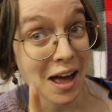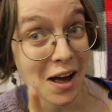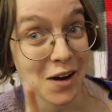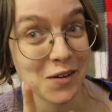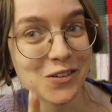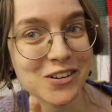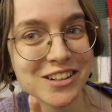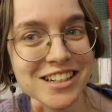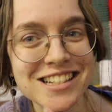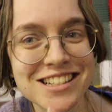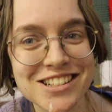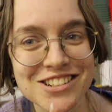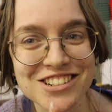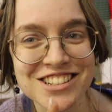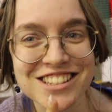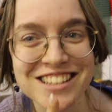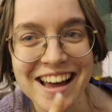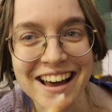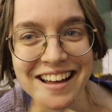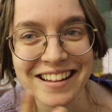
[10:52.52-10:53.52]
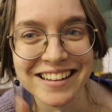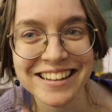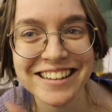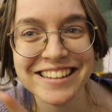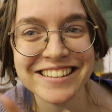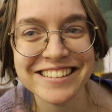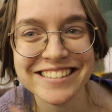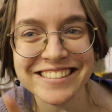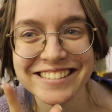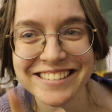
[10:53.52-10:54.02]
And what is your style?
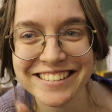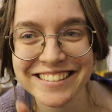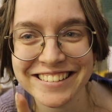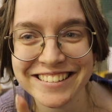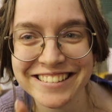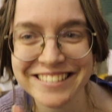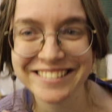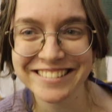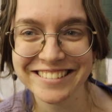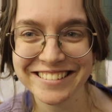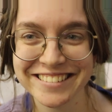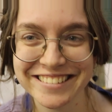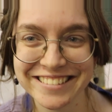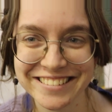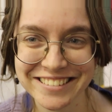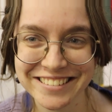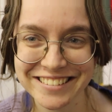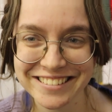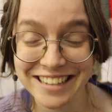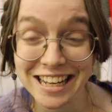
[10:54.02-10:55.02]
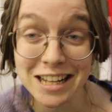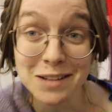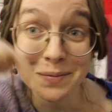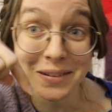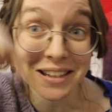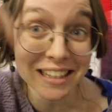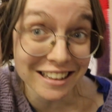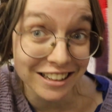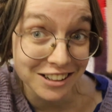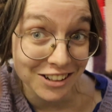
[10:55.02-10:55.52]
Tell
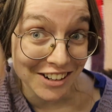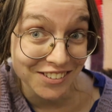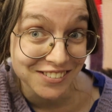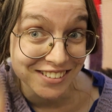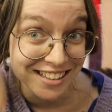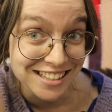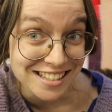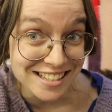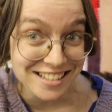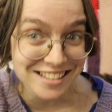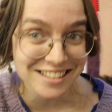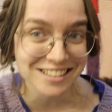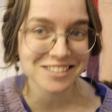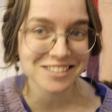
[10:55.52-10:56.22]
me in the comments.